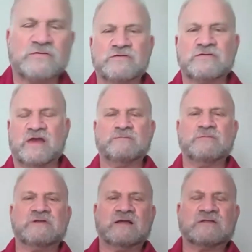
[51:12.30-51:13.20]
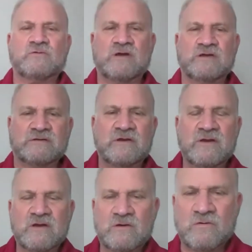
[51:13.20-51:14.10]
the same, but not quite,
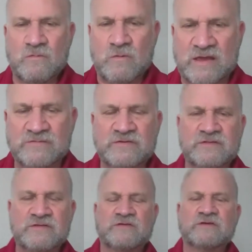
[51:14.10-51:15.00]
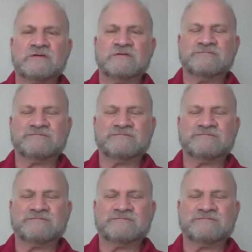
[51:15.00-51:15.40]
or a wave in the sea.